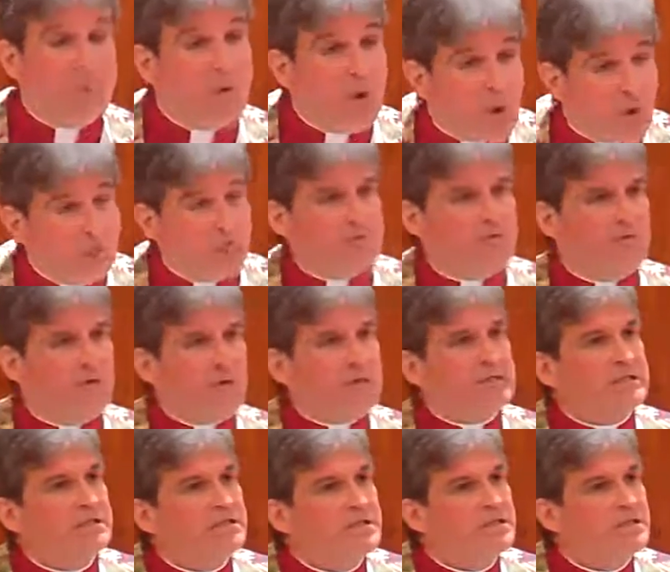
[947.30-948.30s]
both of
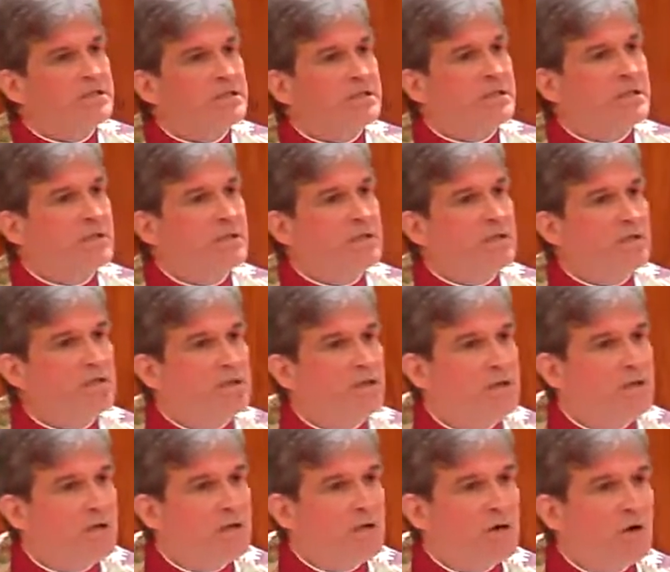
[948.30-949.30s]
us
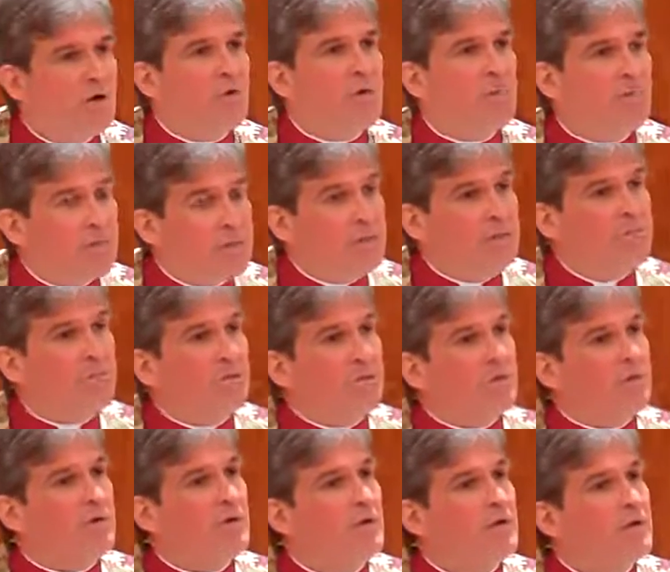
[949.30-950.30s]
are a
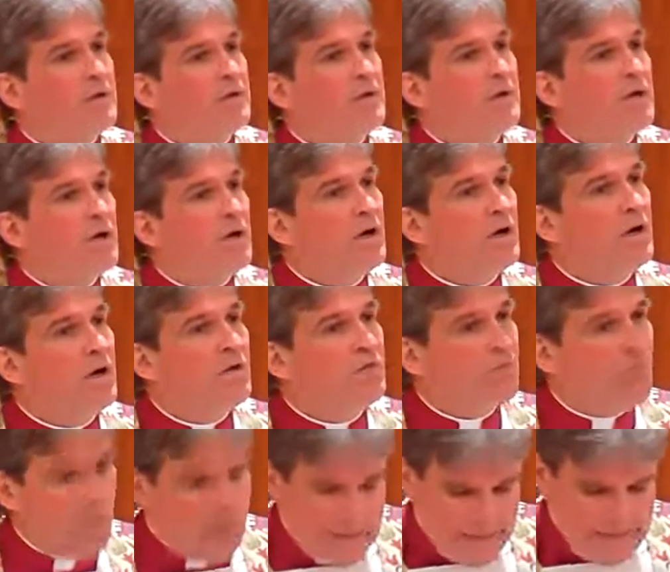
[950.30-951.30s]
people
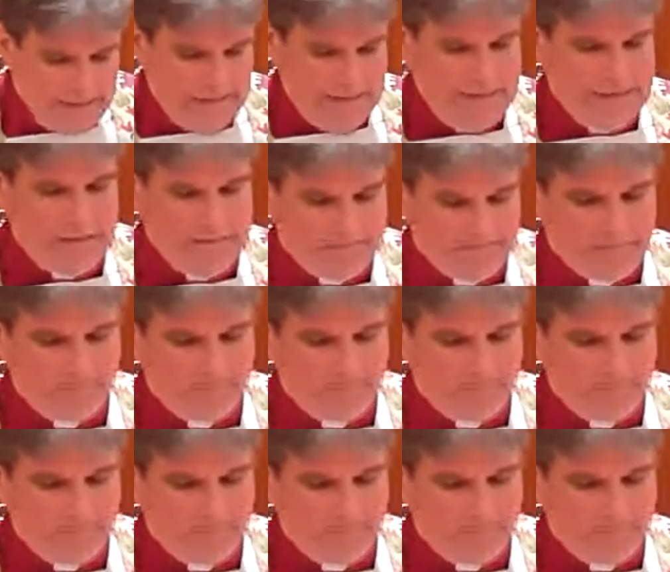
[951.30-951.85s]
of waiting,